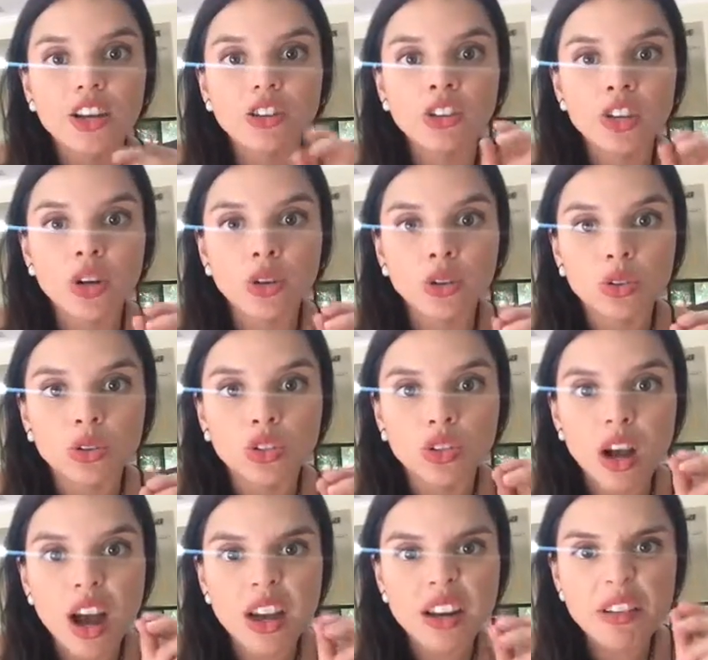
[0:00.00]

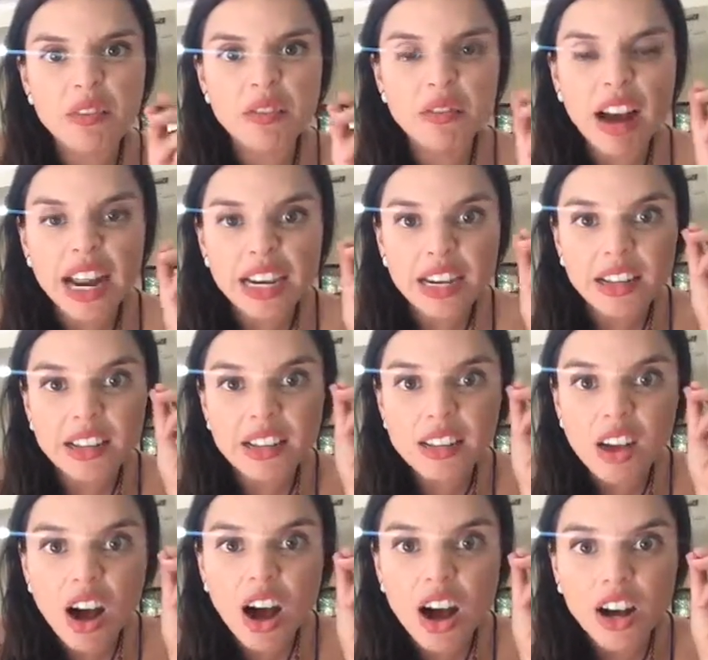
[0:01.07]
those uninvited
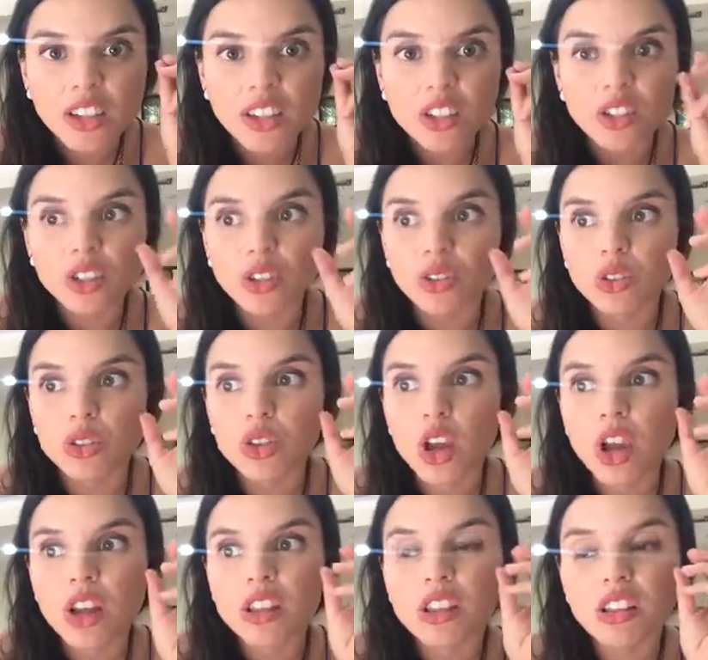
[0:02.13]
thoughts, those
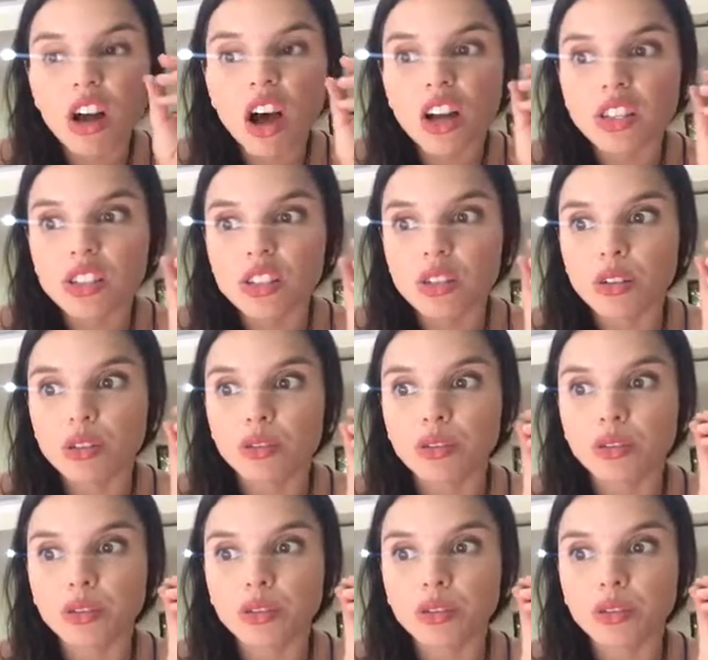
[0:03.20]
thoughts of